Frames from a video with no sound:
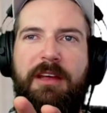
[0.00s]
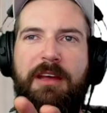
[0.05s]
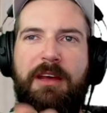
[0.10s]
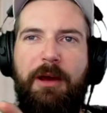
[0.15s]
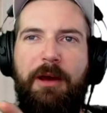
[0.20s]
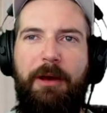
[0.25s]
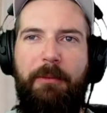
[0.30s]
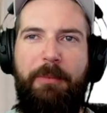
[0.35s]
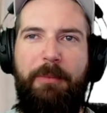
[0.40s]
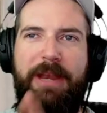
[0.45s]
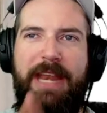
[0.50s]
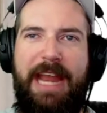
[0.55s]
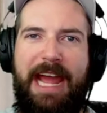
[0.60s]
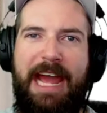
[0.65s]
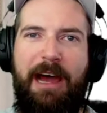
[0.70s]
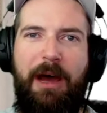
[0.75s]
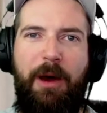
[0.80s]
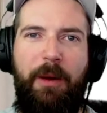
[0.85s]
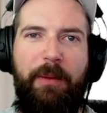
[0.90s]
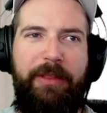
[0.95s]
But
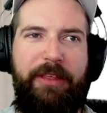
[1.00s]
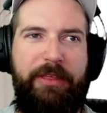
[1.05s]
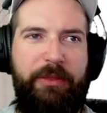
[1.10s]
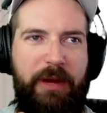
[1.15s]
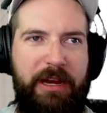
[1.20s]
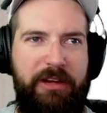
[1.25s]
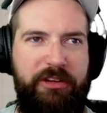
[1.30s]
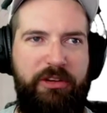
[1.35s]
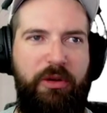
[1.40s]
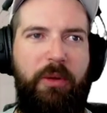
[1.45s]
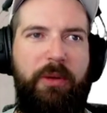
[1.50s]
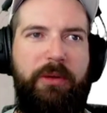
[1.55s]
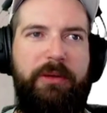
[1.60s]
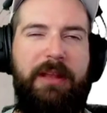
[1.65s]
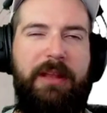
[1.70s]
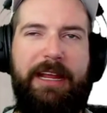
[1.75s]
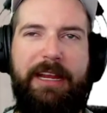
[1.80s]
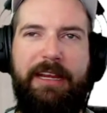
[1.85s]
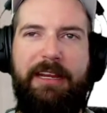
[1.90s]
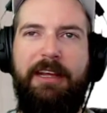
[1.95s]
now the threshold,
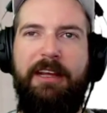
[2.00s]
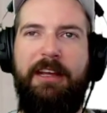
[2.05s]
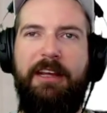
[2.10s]
like